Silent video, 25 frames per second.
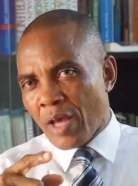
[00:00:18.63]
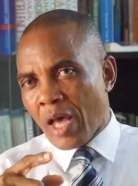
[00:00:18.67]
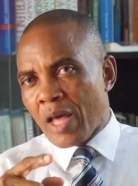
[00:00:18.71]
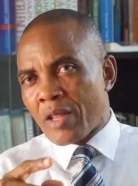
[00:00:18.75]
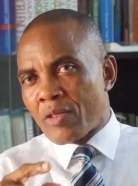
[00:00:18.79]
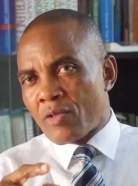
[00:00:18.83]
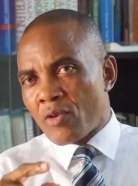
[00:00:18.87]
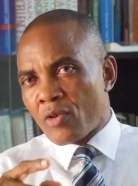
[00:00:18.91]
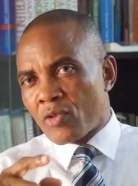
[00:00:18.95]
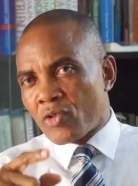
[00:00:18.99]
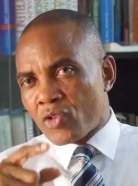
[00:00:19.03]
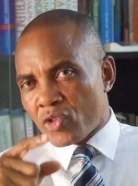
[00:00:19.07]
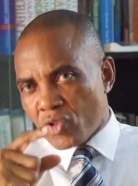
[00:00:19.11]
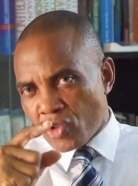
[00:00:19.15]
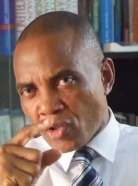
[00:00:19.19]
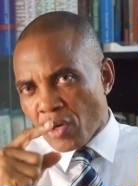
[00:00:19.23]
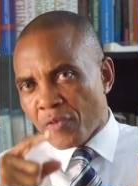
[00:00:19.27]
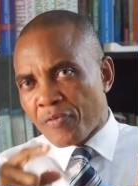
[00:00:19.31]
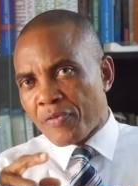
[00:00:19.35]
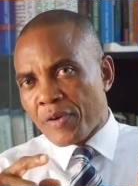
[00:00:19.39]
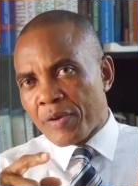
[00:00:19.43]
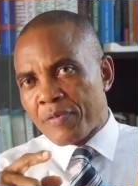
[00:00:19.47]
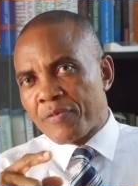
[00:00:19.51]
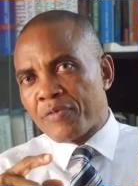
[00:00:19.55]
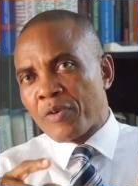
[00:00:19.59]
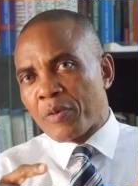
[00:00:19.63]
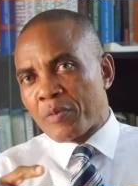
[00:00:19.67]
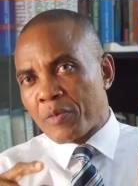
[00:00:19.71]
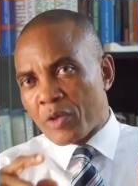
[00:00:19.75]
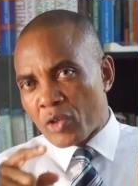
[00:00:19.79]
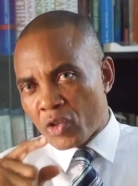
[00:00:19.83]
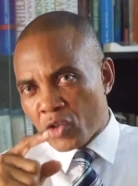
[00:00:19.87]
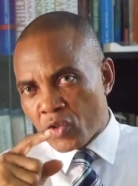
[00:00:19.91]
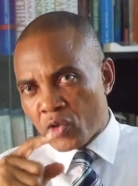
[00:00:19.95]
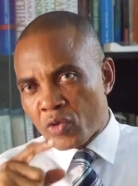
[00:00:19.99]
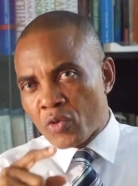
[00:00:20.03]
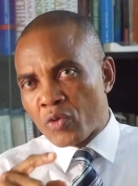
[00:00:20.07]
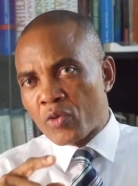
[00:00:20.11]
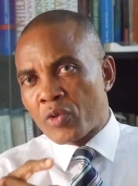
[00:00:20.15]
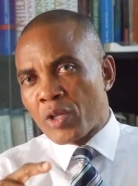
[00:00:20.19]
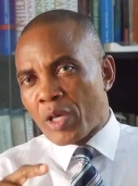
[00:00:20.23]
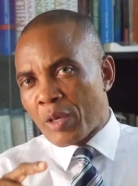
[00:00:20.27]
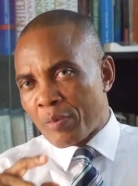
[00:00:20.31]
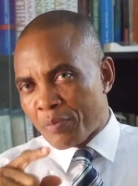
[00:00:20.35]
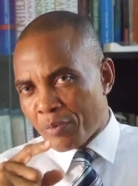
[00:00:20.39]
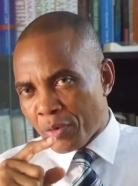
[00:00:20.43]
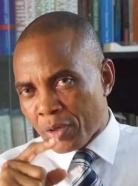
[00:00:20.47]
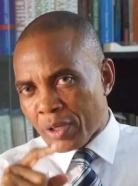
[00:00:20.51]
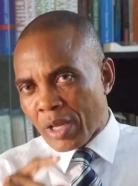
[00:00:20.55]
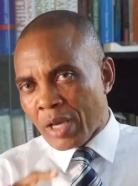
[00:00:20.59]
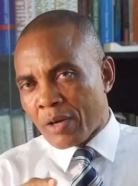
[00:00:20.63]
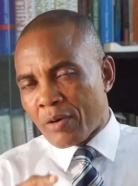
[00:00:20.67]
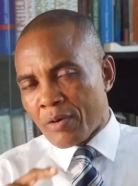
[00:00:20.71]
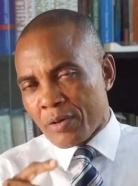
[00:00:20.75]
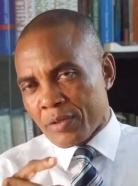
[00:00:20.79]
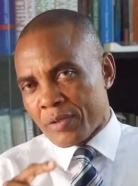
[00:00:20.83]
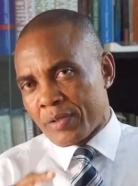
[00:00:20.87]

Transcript: and those suffering from the suit in Port